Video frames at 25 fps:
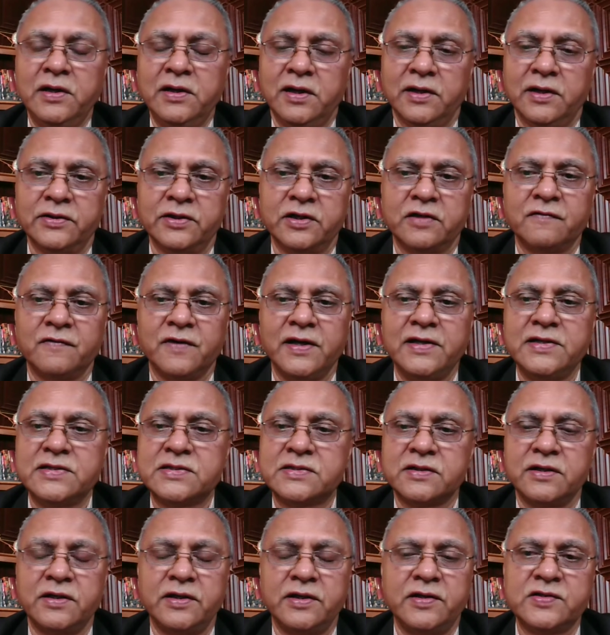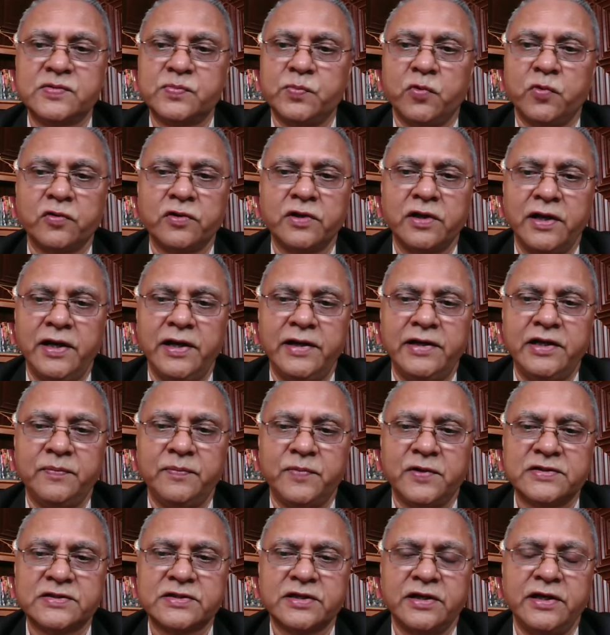Otherwise, it is more than
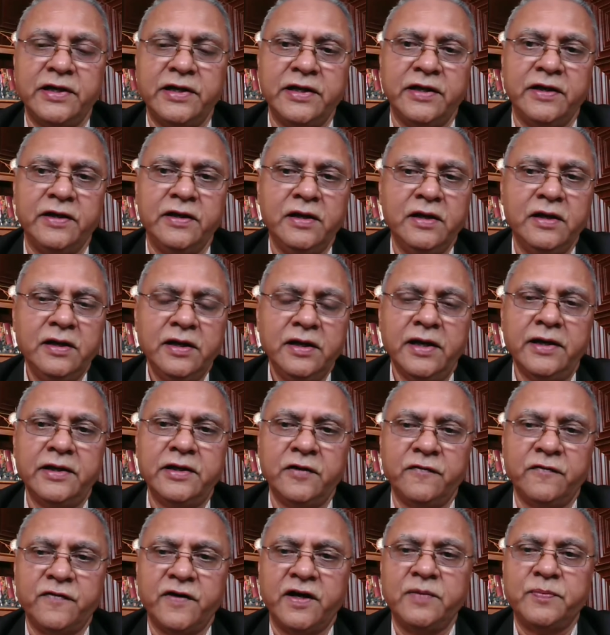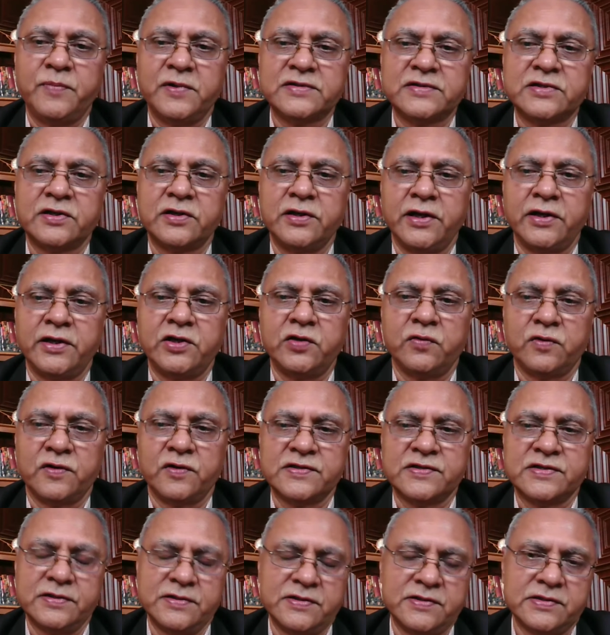80%, 85%
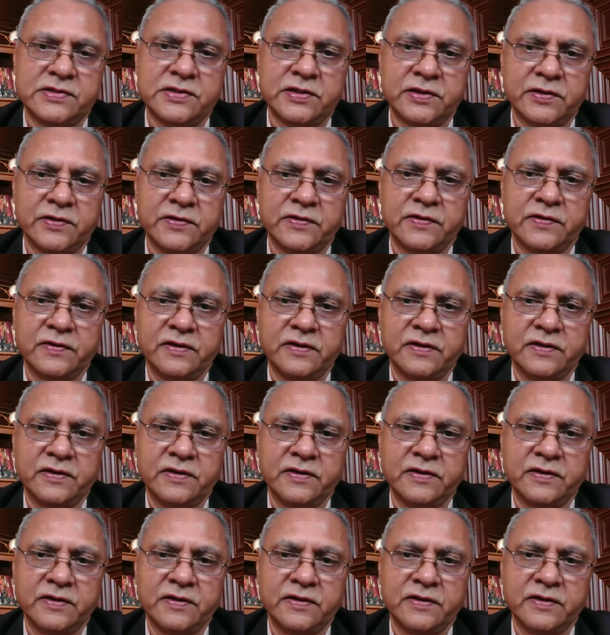accuracy is there.